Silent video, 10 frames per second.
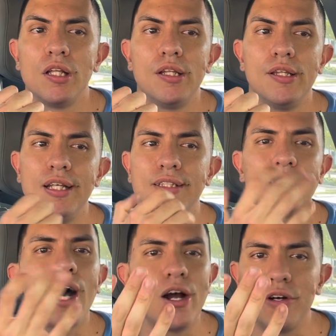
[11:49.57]
the
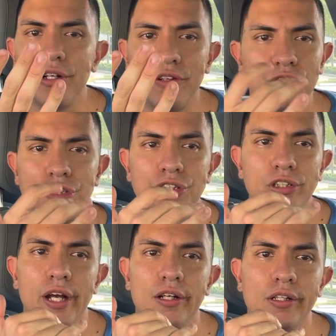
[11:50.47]
entirety of
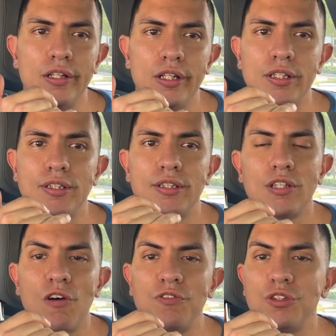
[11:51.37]
christianity in
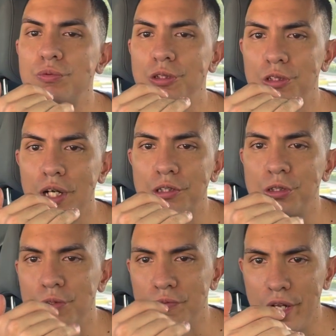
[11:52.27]
itself is a
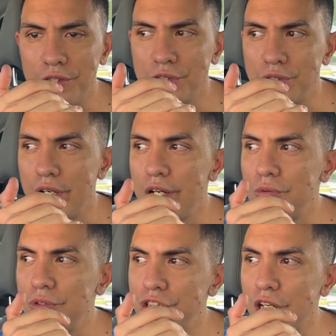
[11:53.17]
rejection of nature and a
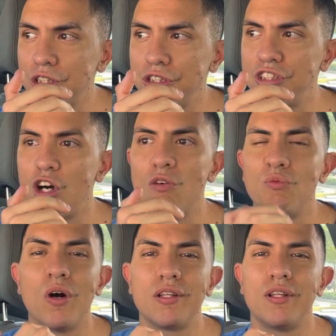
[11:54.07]
rejection of
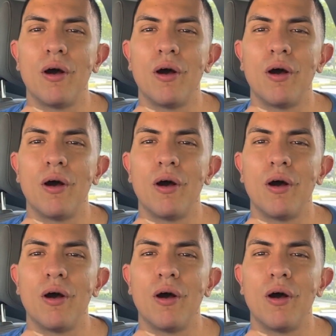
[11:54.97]
what